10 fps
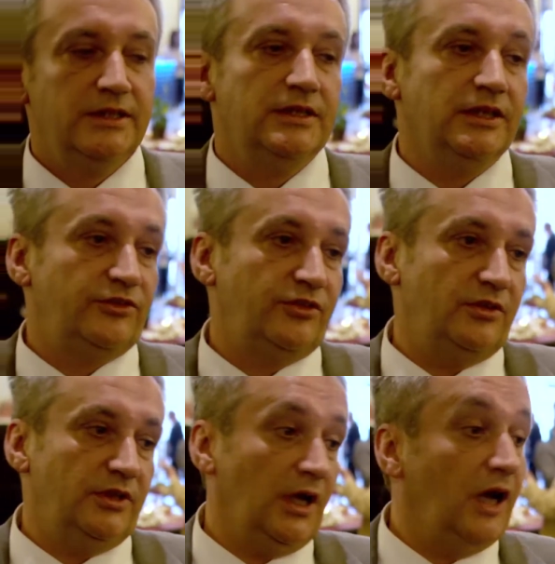That,
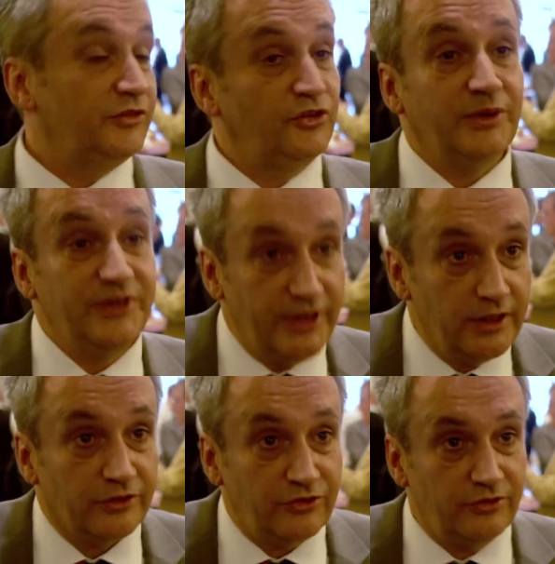yeah, after 20
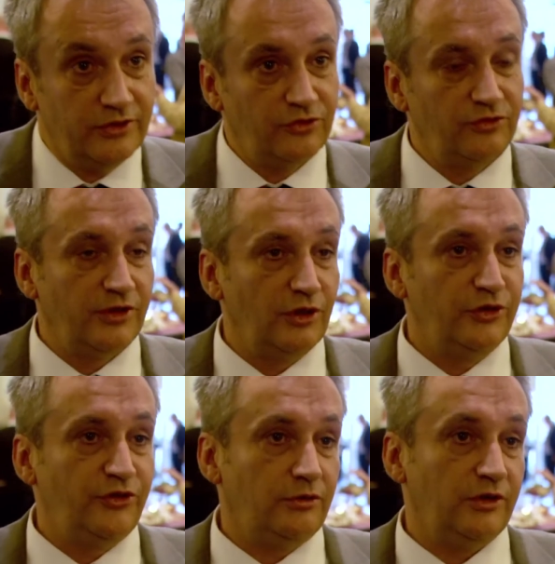years, it is a very
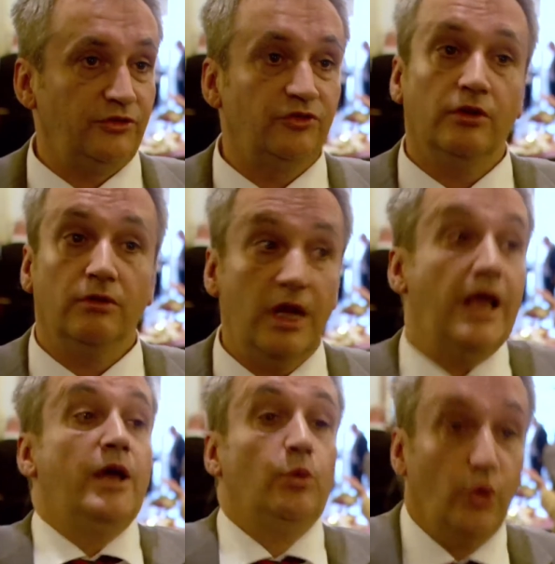logical question. So,
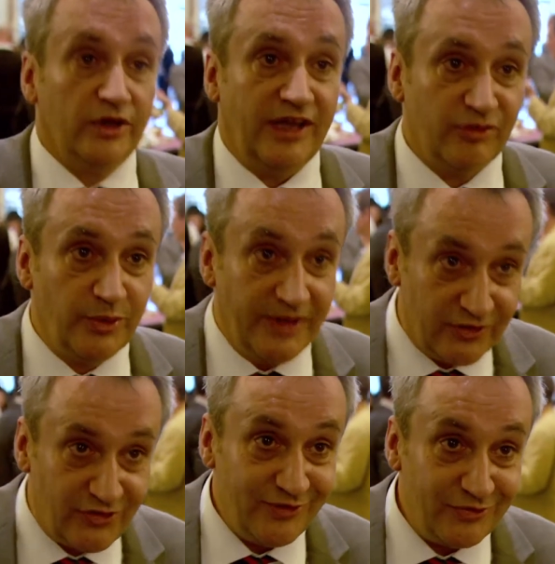and what have we
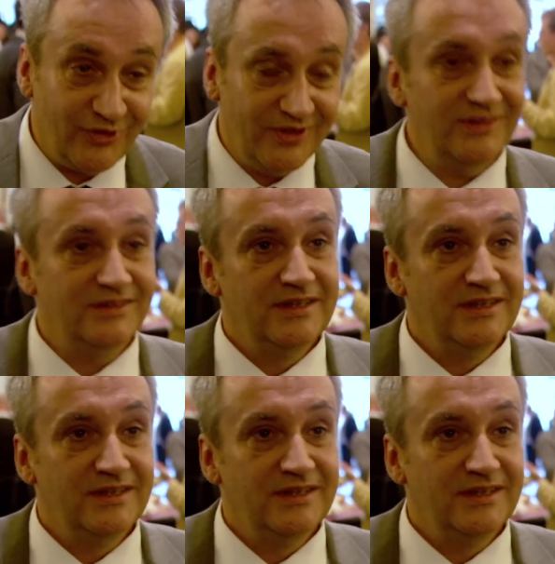achieved? Huh?